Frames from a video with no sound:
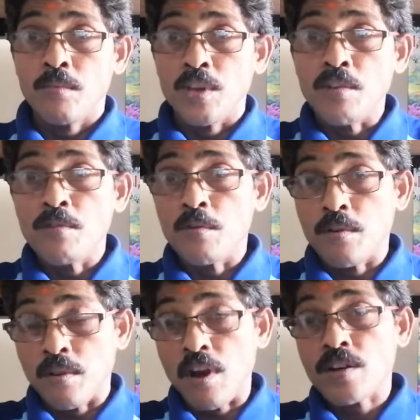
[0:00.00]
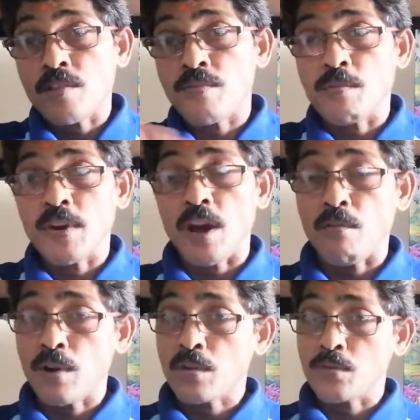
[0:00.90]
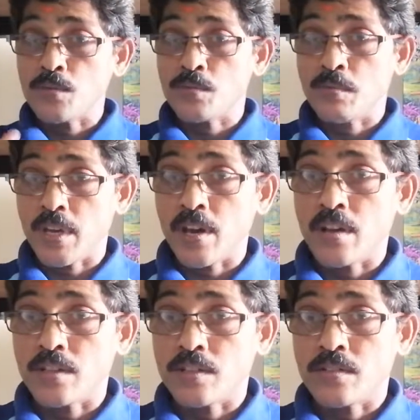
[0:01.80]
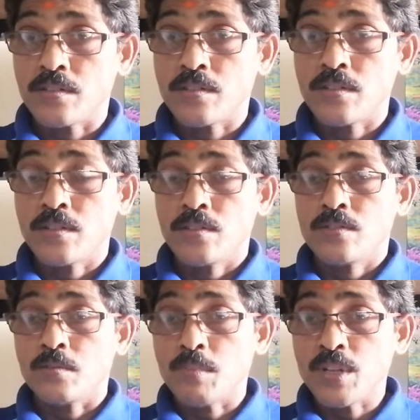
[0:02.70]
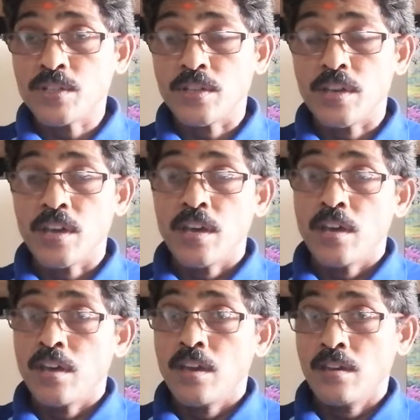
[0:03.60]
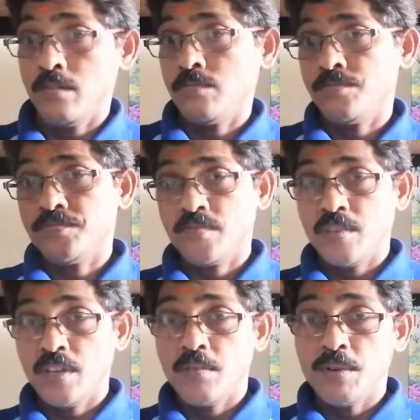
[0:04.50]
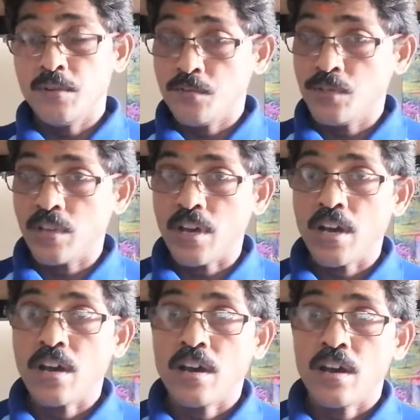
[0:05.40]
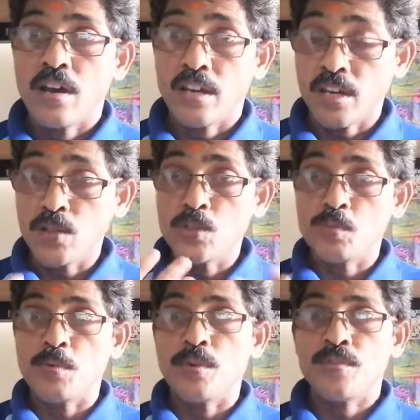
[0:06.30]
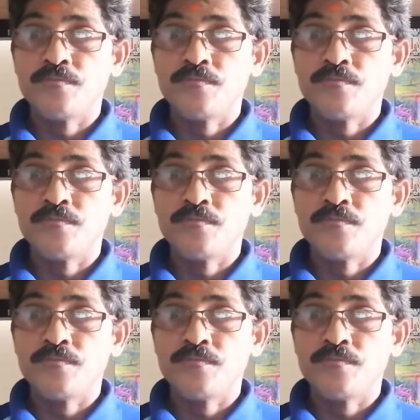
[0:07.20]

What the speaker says: Lot of people I want to use my honest. So please, anybody using a, I can use full.